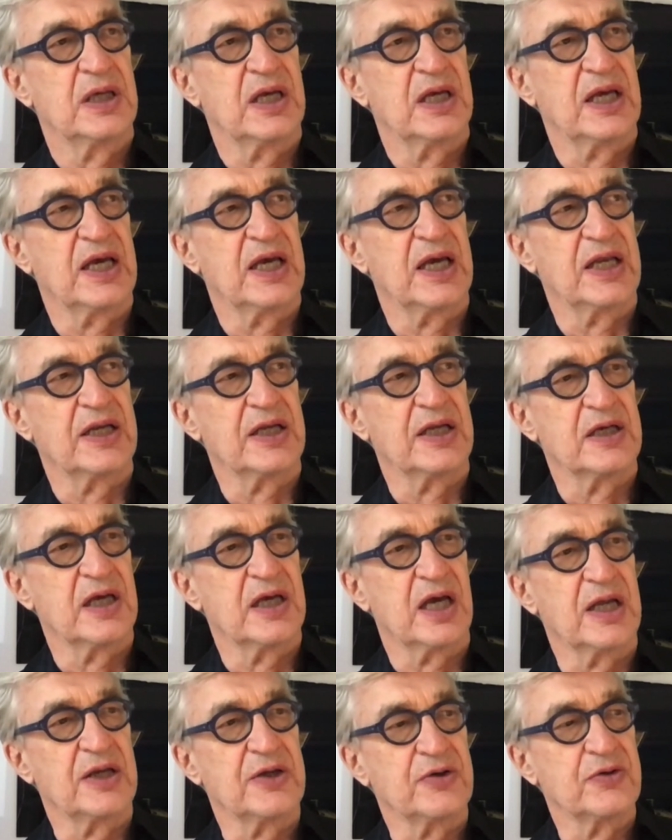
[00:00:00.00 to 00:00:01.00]
And
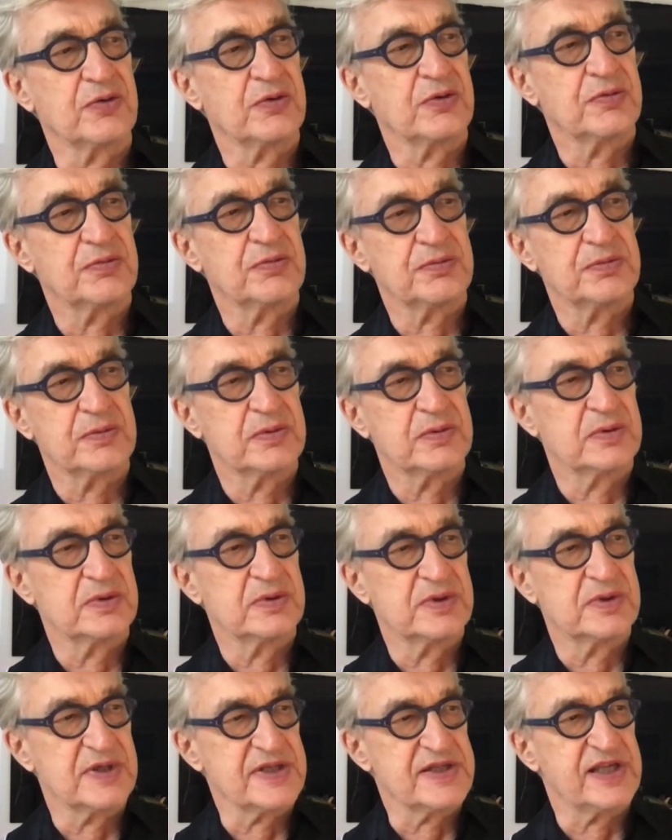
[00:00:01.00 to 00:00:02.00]
I knew
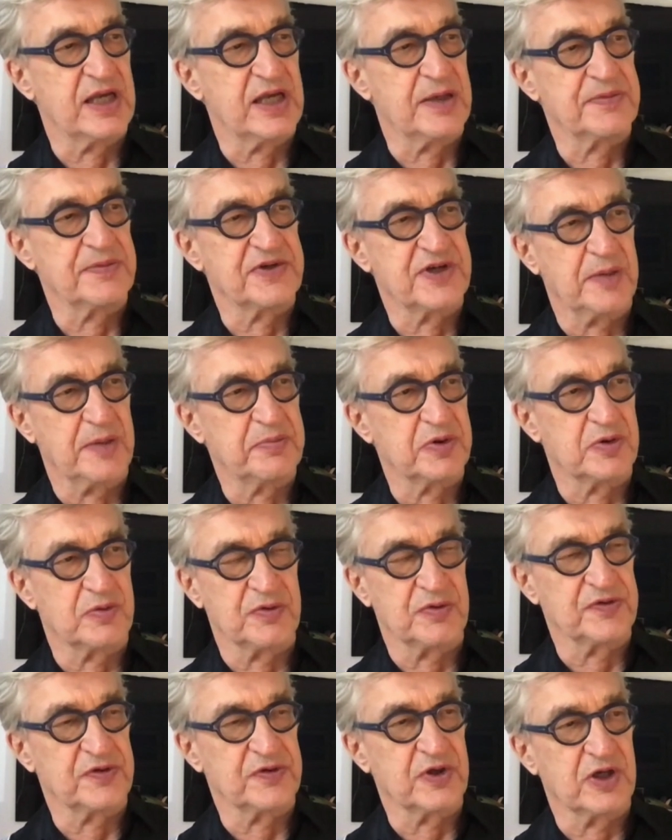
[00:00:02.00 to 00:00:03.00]
Sam Shepard
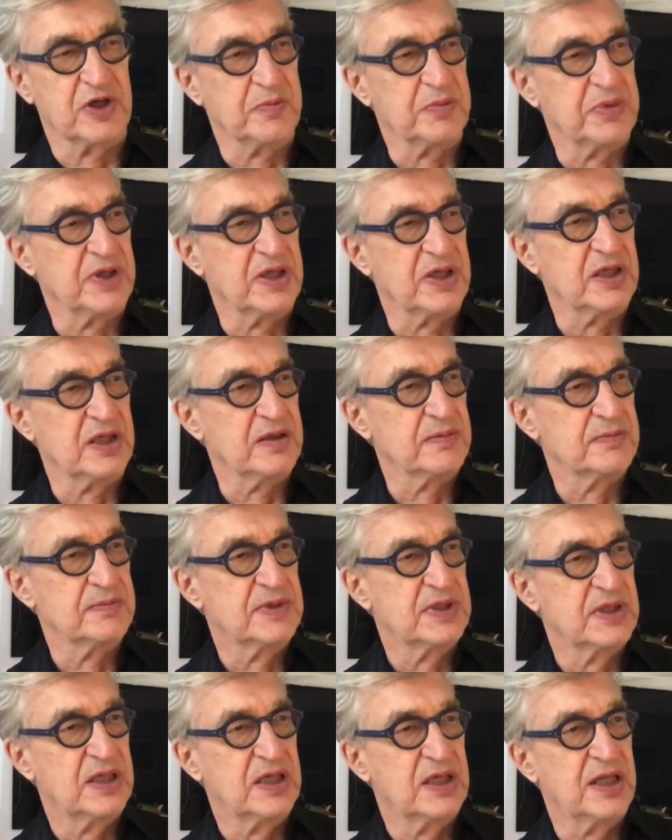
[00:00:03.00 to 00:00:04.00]
was going to be
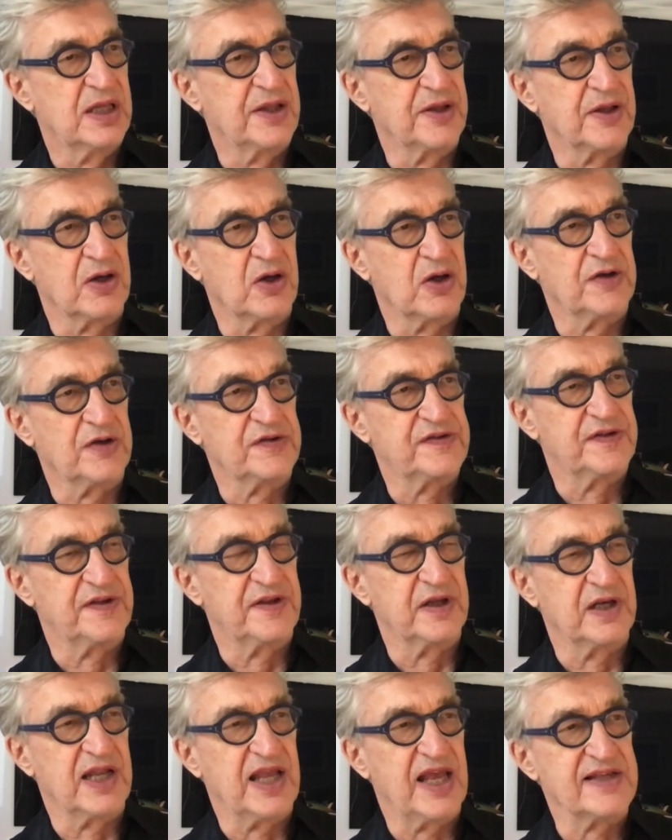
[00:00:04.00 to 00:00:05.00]
the
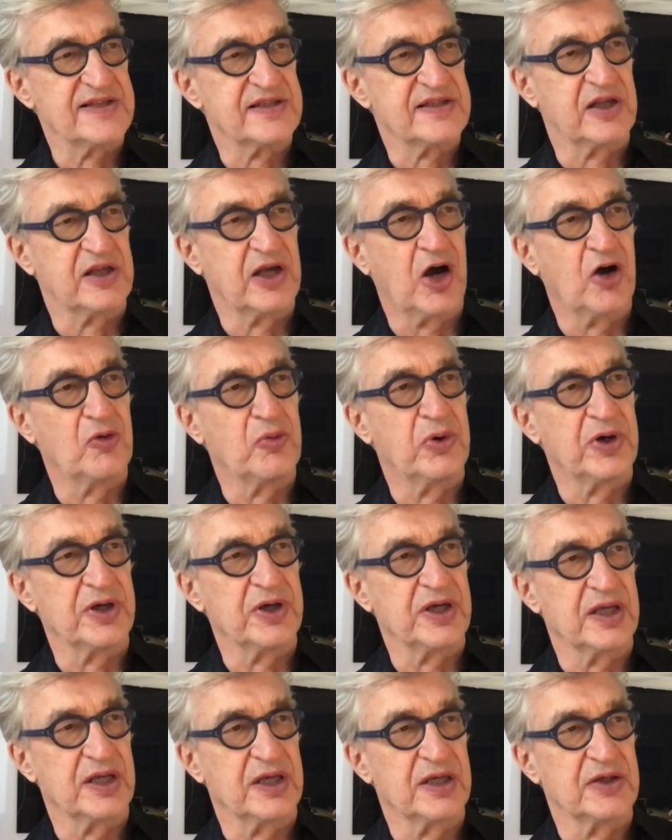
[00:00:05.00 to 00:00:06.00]
last
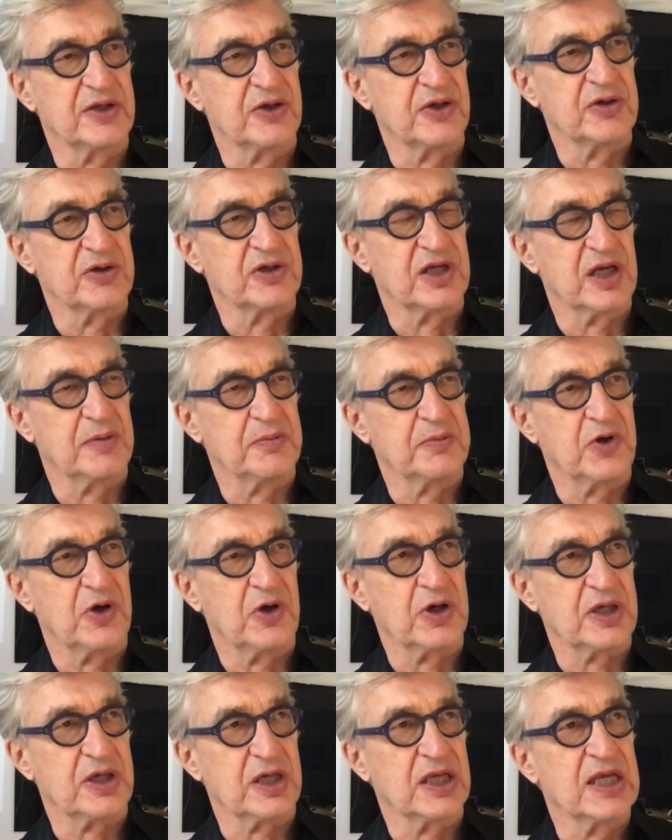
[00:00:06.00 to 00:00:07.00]
cowboy in Don't Come
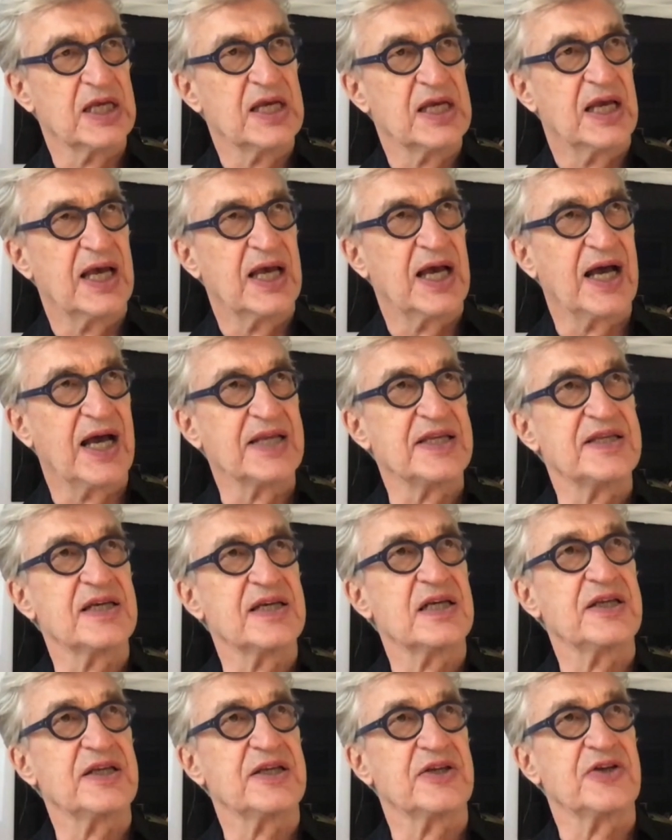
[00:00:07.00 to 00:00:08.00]
Knocking.
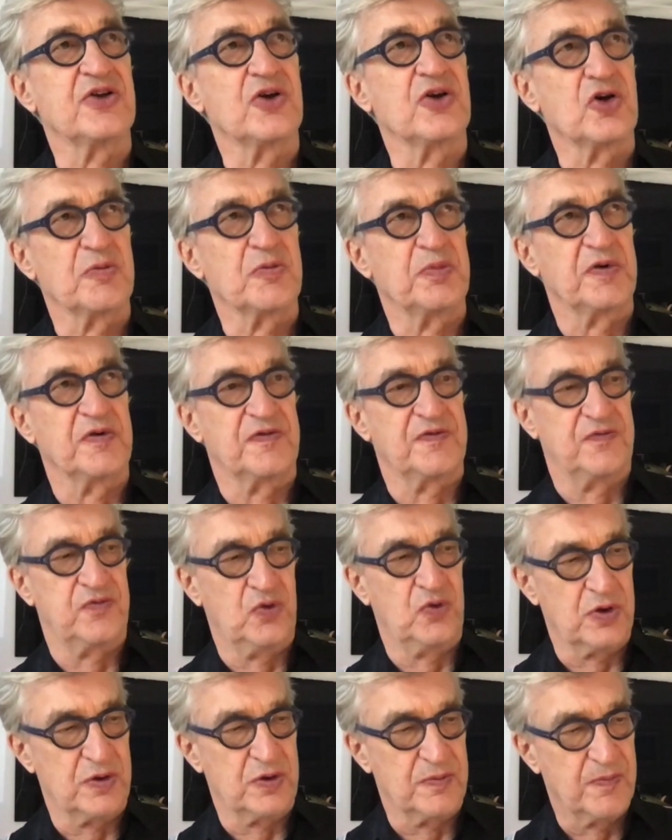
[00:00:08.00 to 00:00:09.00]
Ideally, you know it
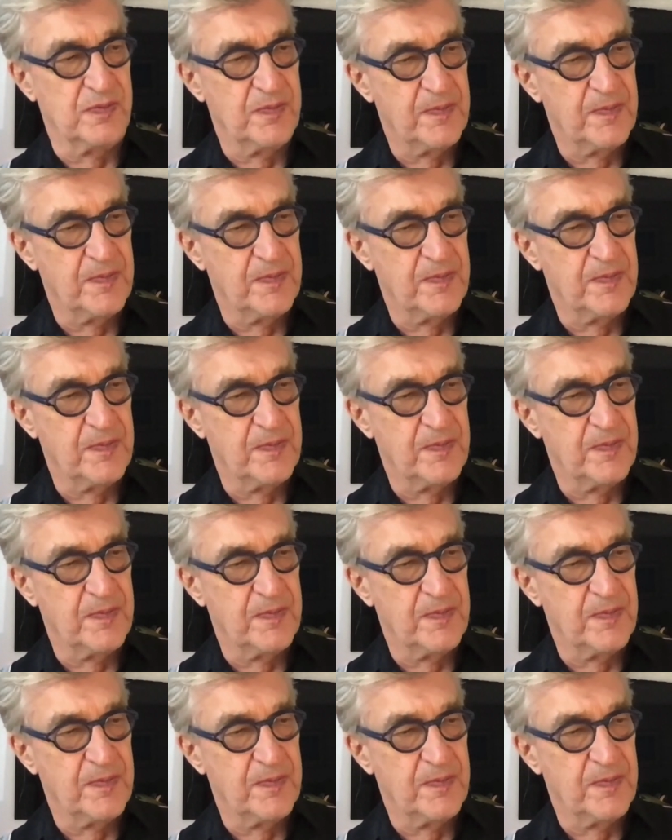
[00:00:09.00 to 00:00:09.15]
before.